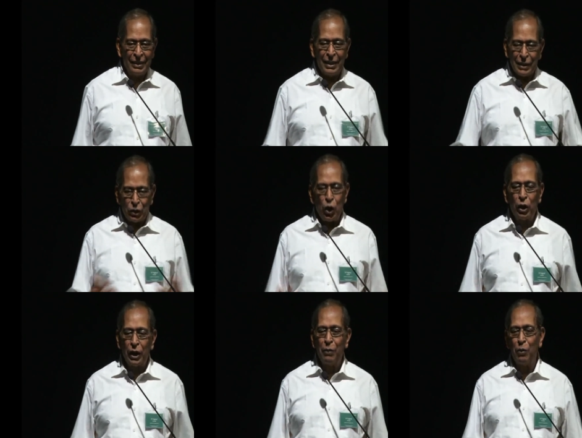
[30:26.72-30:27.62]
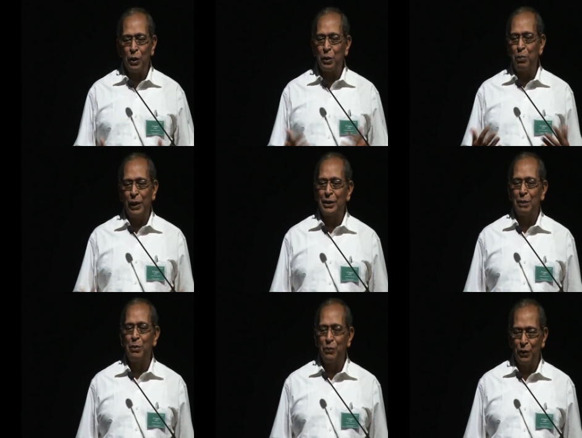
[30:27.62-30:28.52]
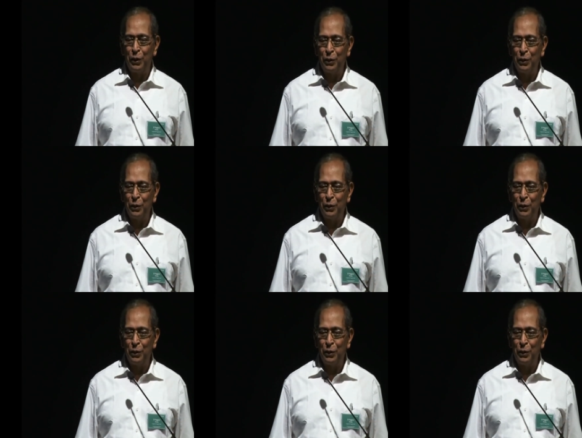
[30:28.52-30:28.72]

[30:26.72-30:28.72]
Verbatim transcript: This thought I want to place it before